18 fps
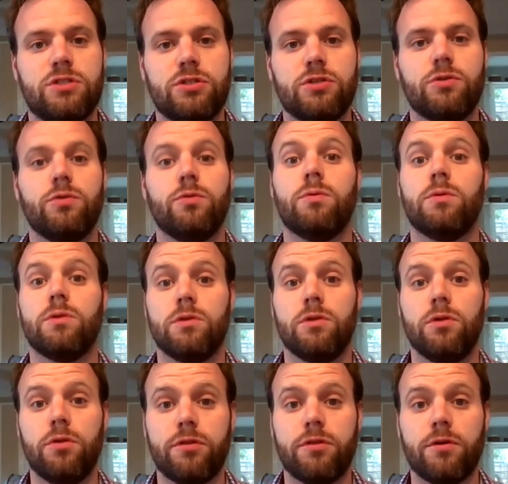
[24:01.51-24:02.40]
to
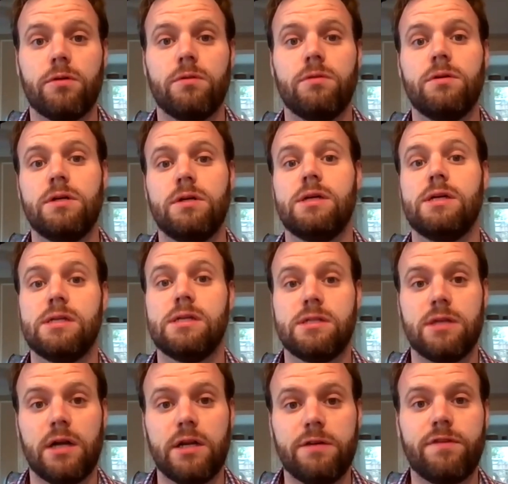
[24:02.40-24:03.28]
Luther,
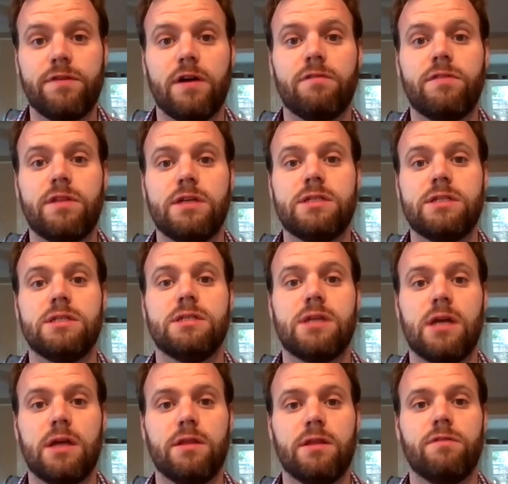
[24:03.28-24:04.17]
his 95
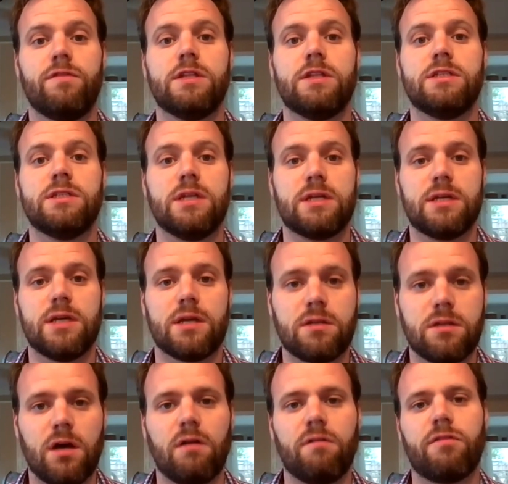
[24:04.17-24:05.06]
Theses, and the events that
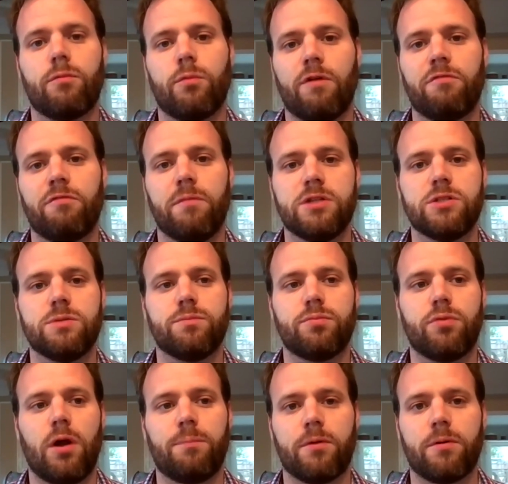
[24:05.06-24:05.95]
kicked off the Reformation
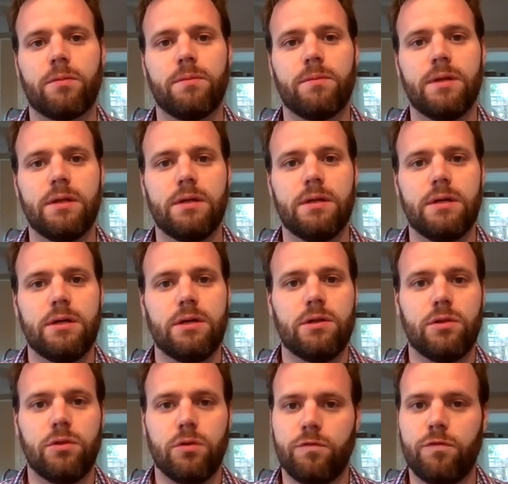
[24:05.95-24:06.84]
proper.
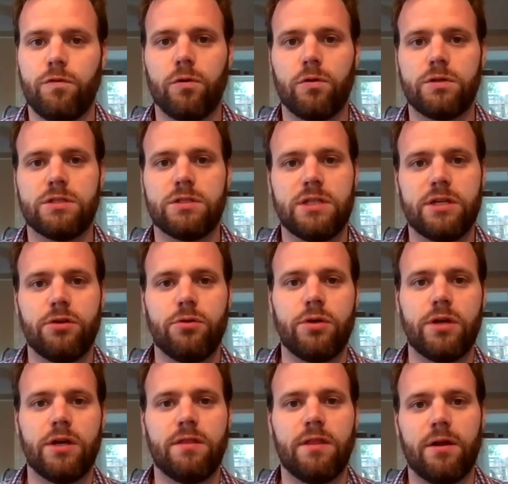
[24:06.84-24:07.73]
Look forward to seeing
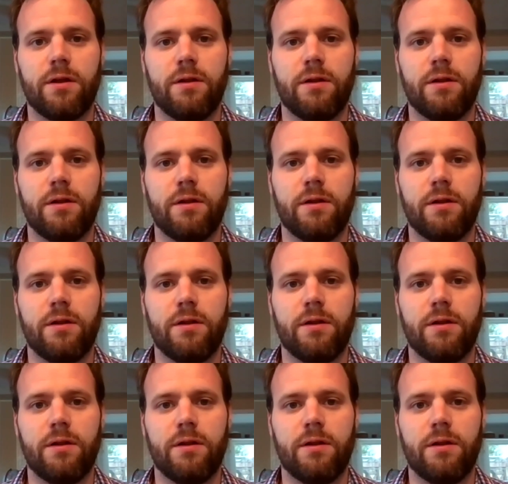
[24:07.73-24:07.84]
you again